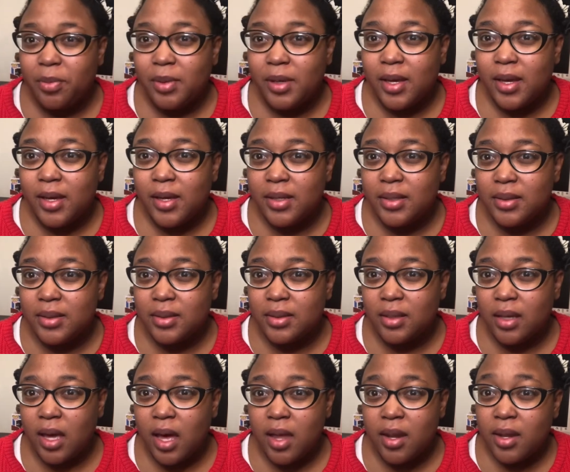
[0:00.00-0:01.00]
because
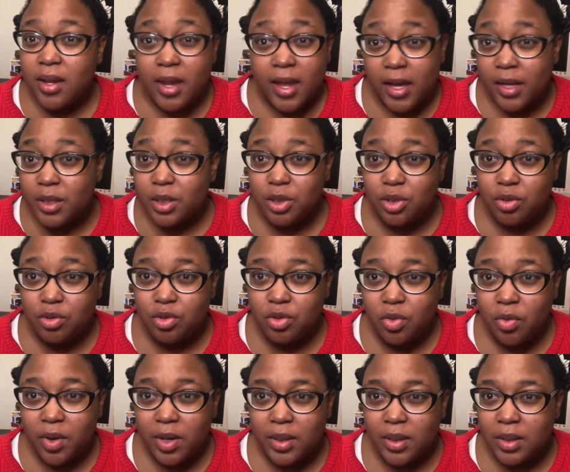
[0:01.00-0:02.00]
unless you
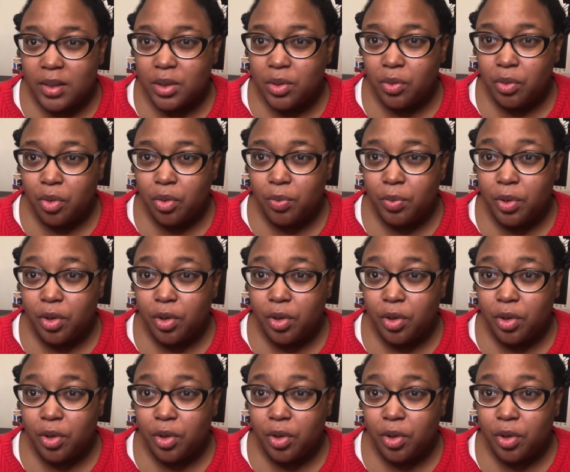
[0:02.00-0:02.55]
join this group,